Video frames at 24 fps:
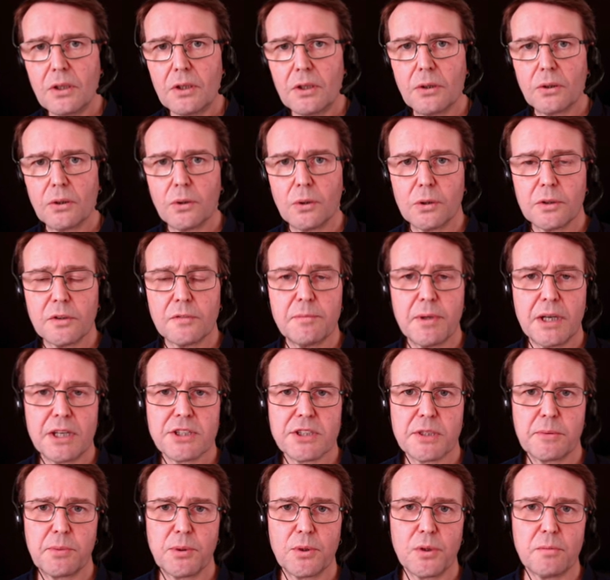all of my
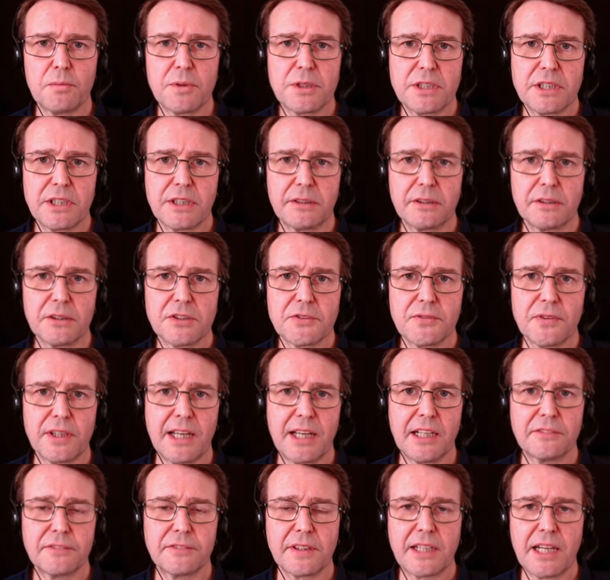support materials for the
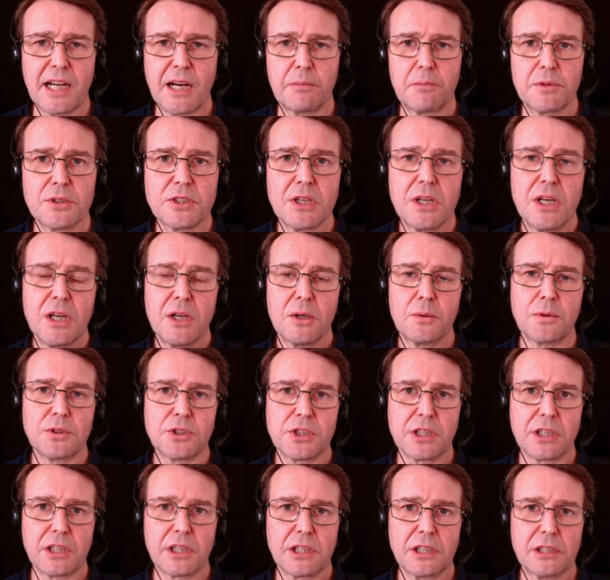Alpha cameras,
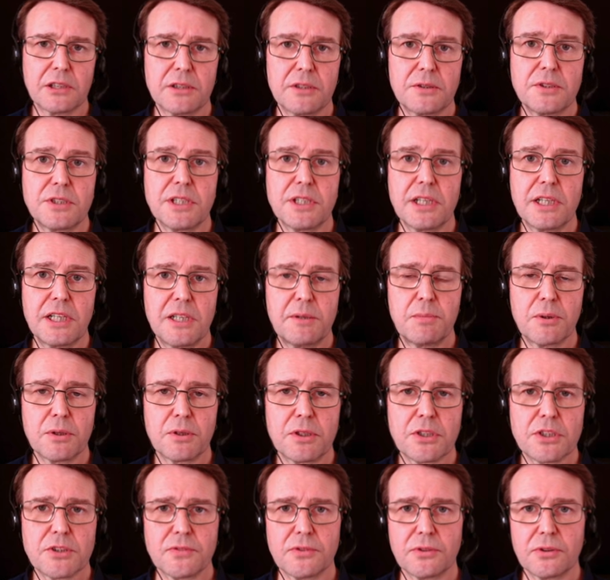which includes
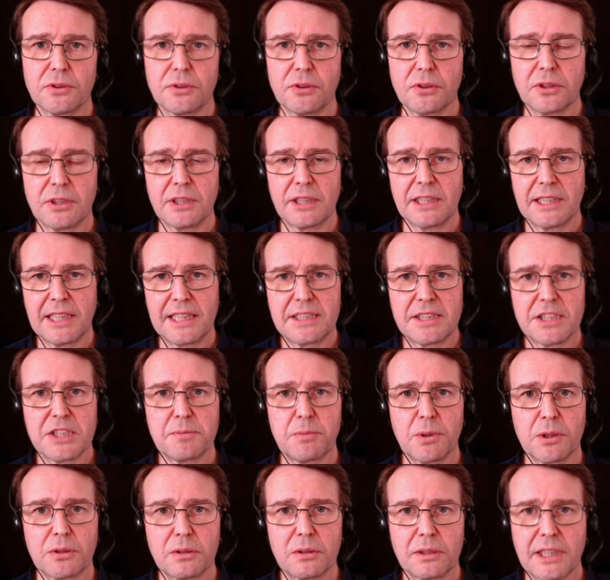ebooks for the latest
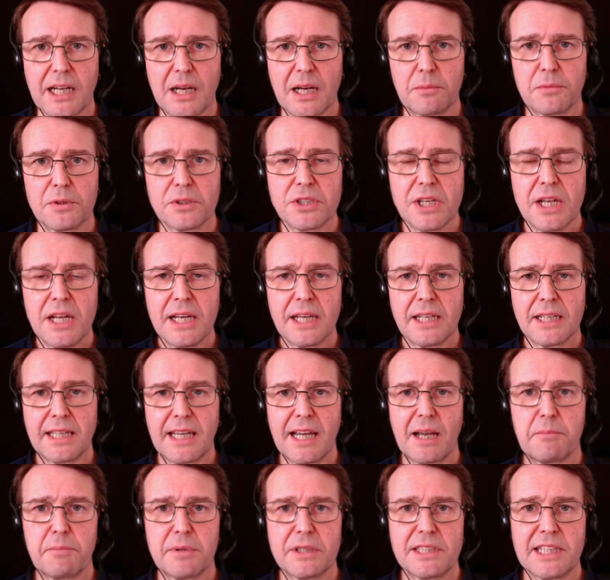model cameras,
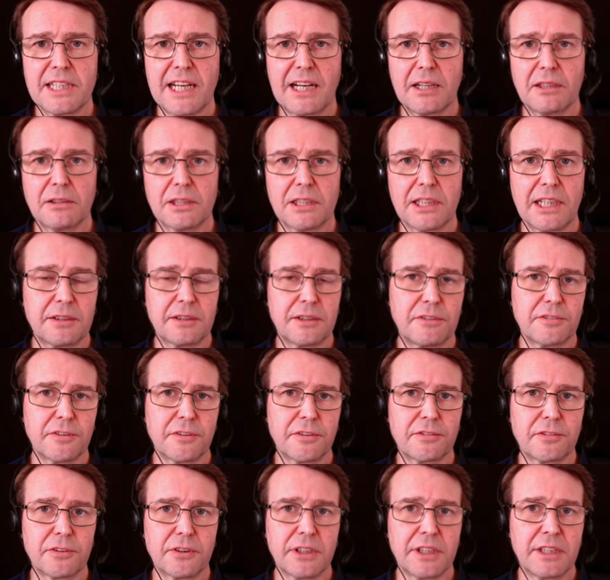can be downloaded for
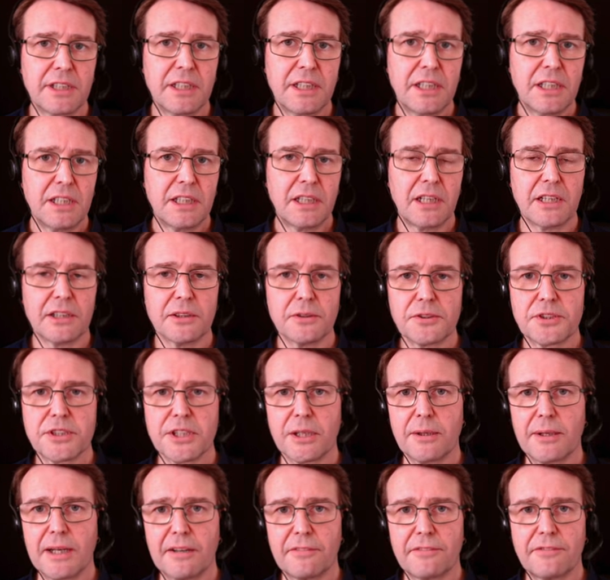free. I
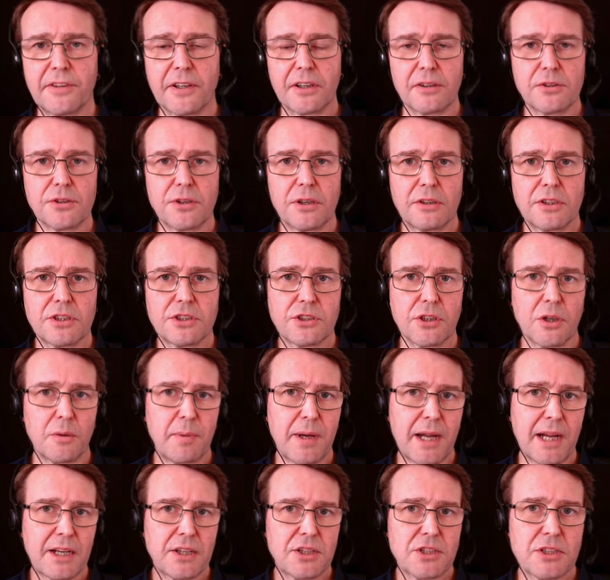also have Photoshop
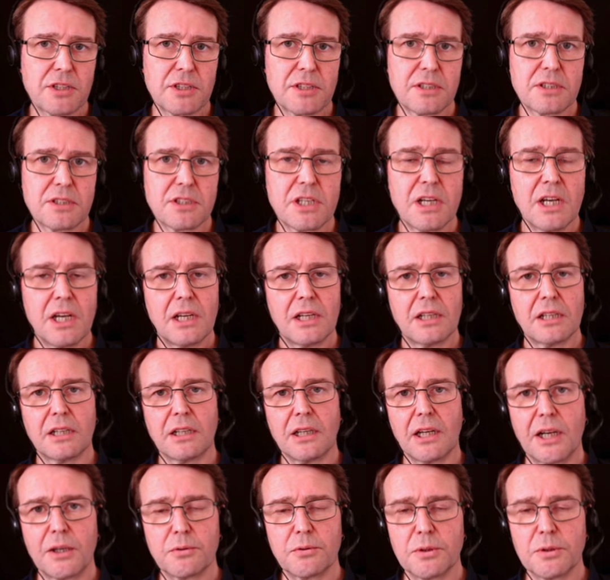actions,
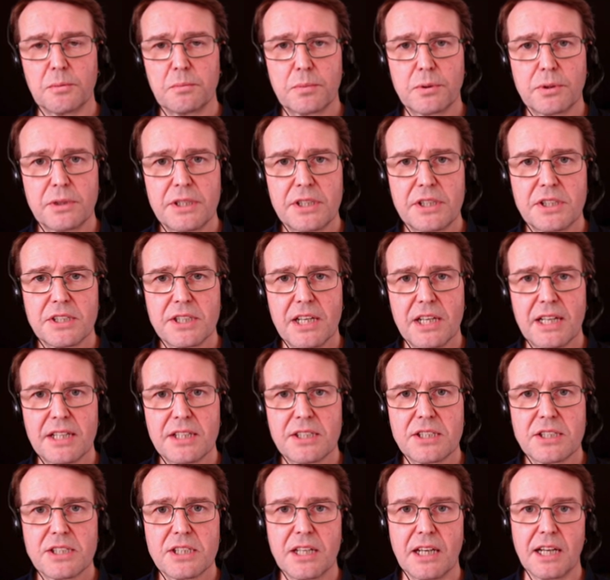Lightroom
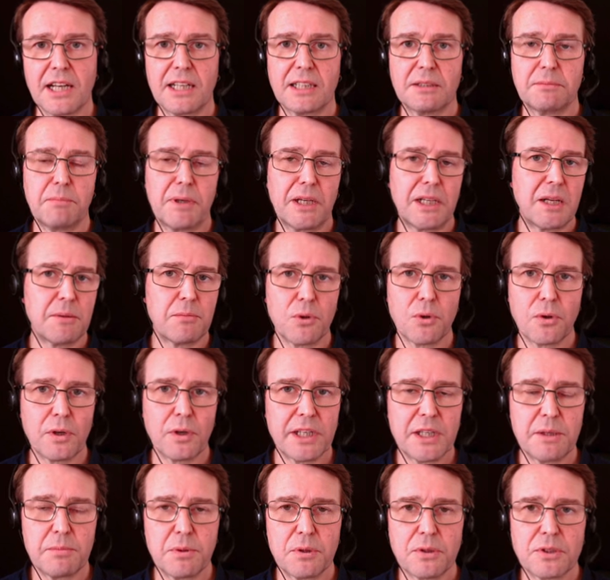presets, and many more
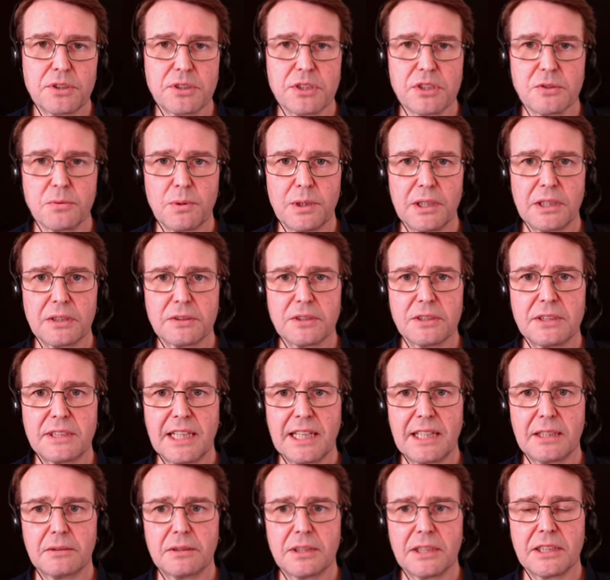ebooks as well to
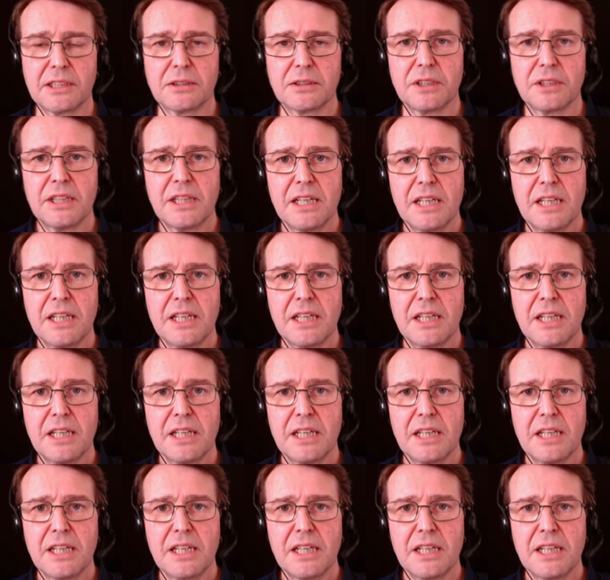download.